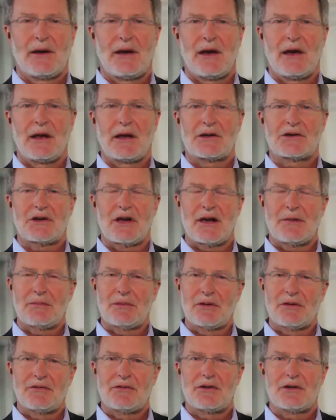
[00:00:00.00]
An
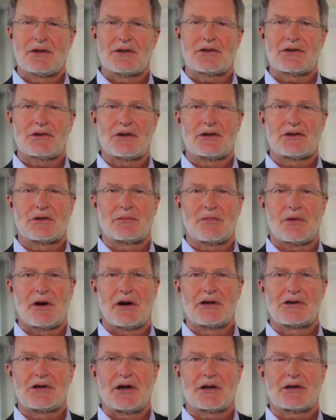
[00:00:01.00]
example of this is a
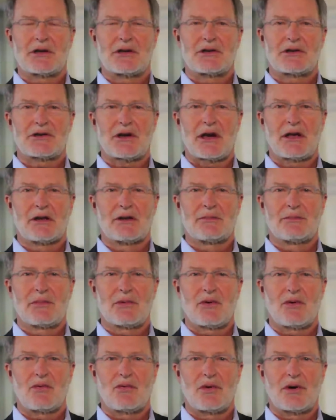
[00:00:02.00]
project in Salem
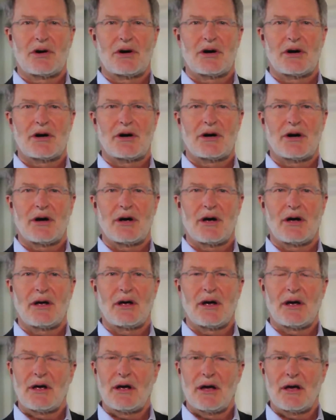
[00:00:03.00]
where
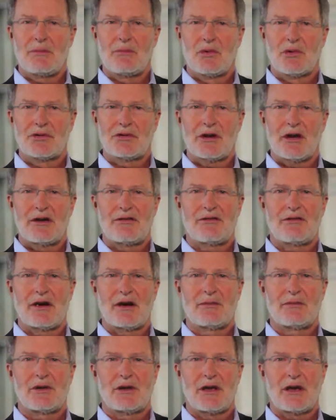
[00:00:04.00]
a
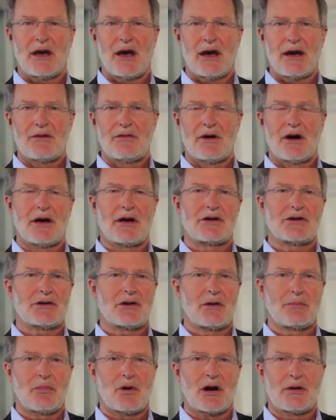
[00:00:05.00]
multifamily high-rise
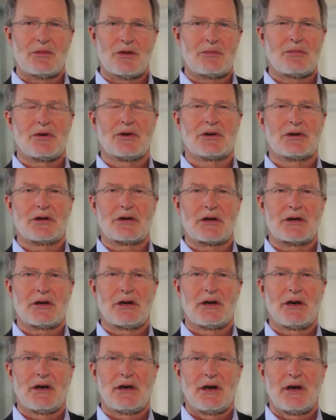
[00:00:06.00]
apartment building,
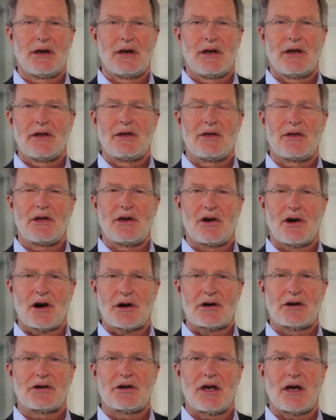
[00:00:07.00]
the
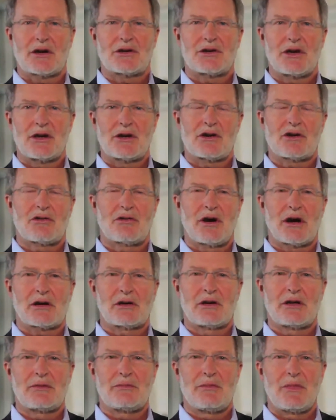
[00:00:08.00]
architects
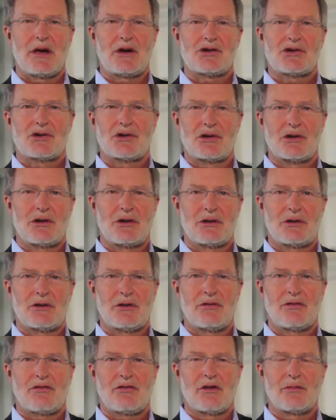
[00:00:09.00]
incorrectly measured
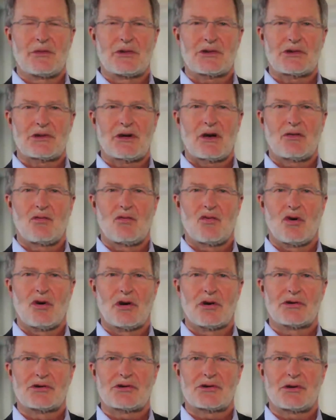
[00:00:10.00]
from the stud
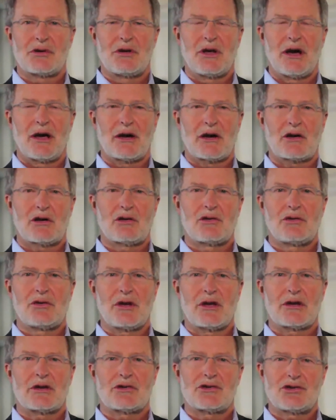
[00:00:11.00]
walls, not
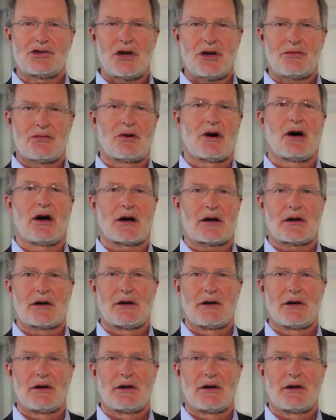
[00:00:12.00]
including sheetrock.